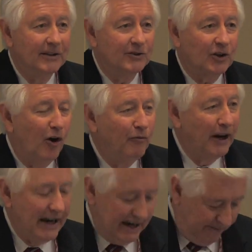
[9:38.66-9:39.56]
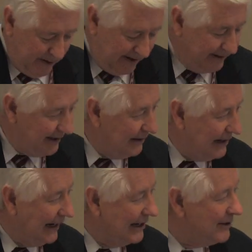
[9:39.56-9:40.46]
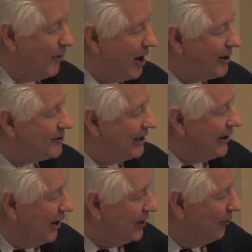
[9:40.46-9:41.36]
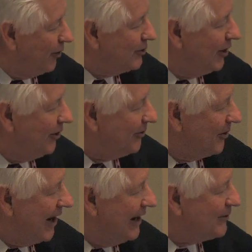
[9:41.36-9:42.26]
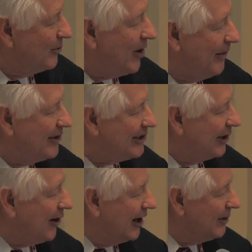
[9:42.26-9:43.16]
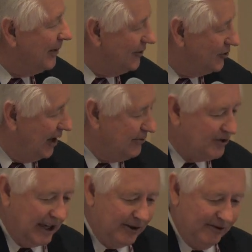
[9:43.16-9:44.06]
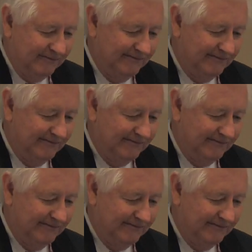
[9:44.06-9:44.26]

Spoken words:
So hopefully I've been at least modestly controversial, and we have some topics to talk about. James, thank you.